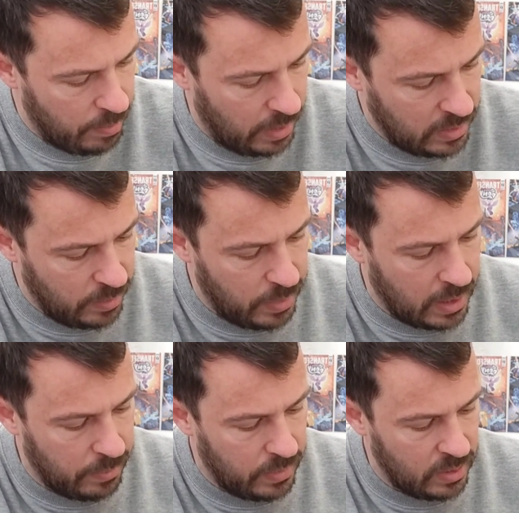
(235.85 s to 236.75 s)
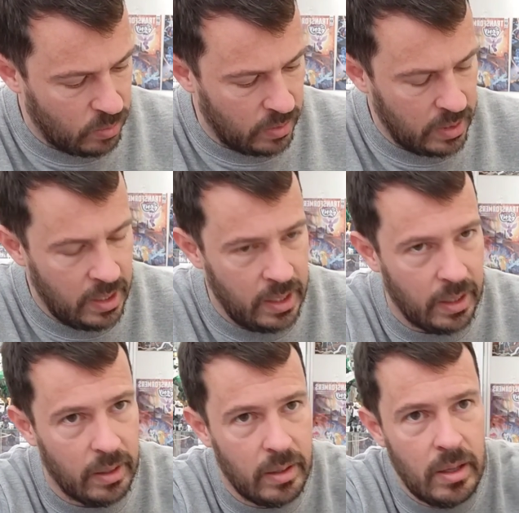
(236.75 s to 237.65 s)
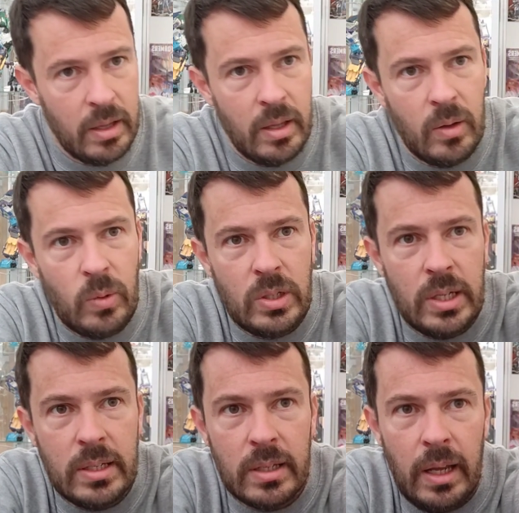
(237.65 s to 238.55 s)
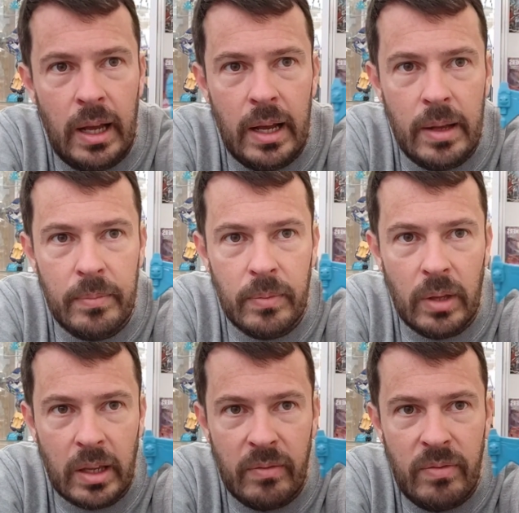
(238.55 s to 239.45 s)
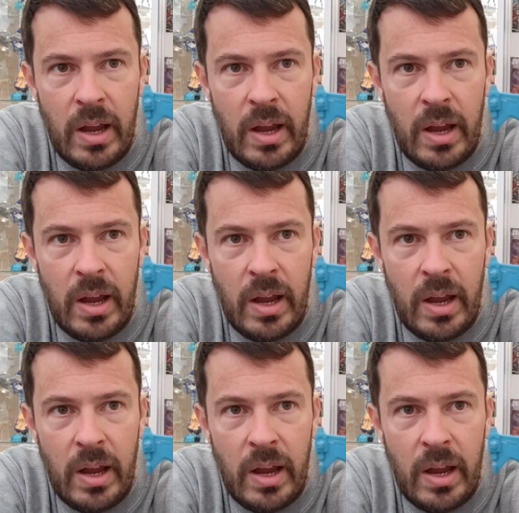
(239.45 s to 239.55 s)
But I did pick up this one here, which is like a